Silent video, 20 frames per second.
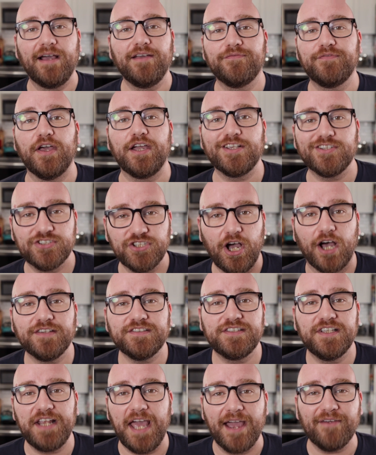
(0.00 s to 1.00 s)
I've
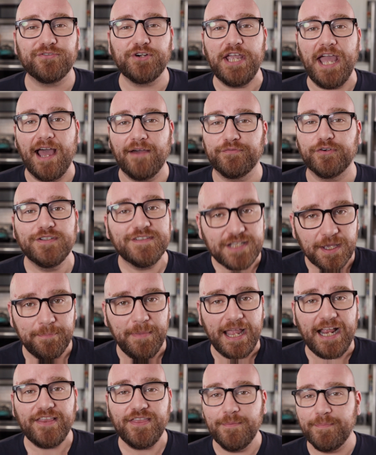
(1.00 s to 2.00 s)
exhausted every effort to
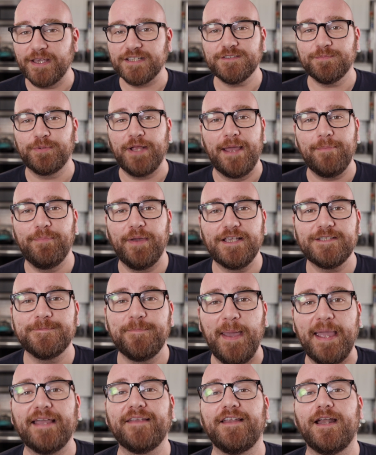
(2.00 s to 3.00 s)
make the best plant-based
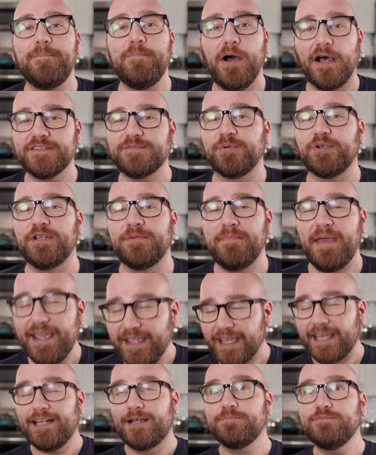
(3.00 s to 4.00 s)
bacon that I possibly could
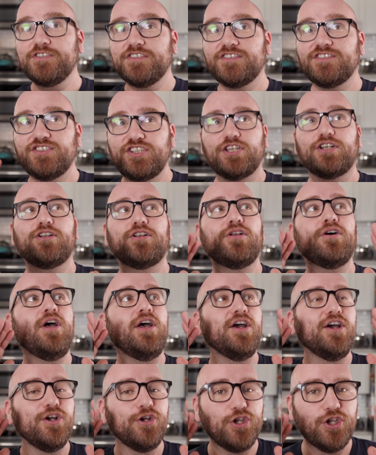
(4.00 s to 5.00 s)
make, and I'm still
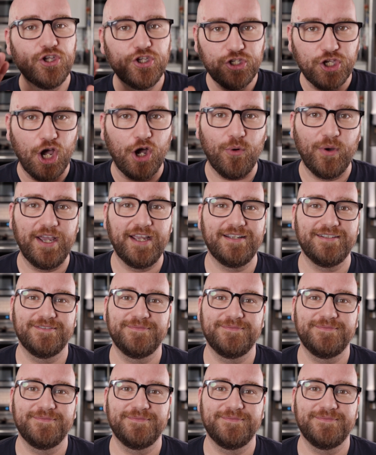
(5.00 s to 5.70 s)
going.